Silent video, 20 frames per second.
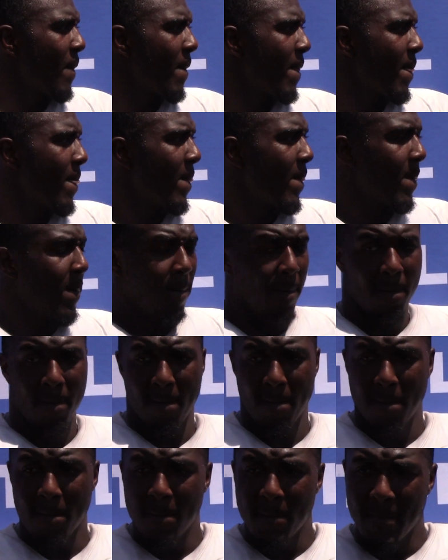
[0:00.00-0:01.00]
What's it like
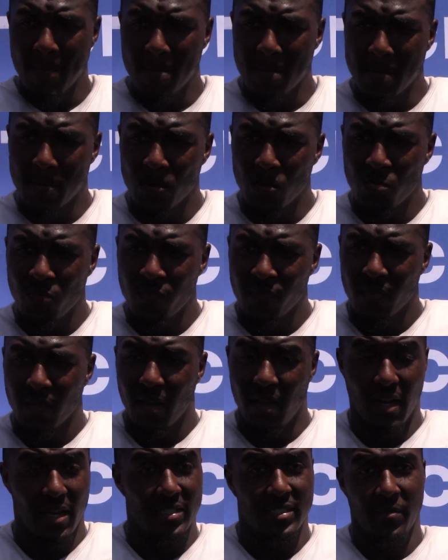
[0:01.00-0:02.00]
having Josh Woods back?
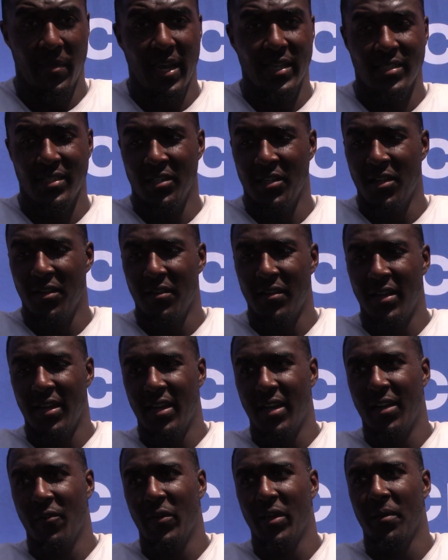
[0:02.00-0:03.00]
Uh, it's amazing. You know,
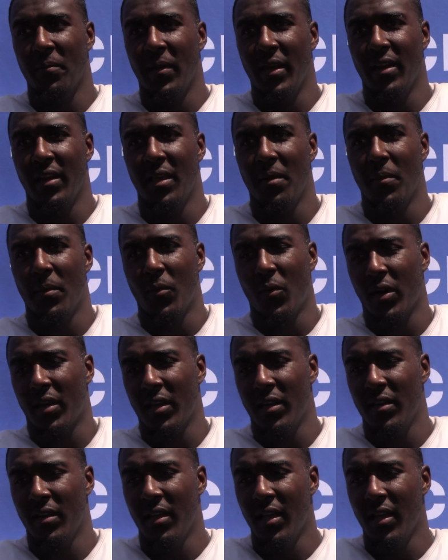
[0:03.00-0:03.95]
uh, we, me and him, been working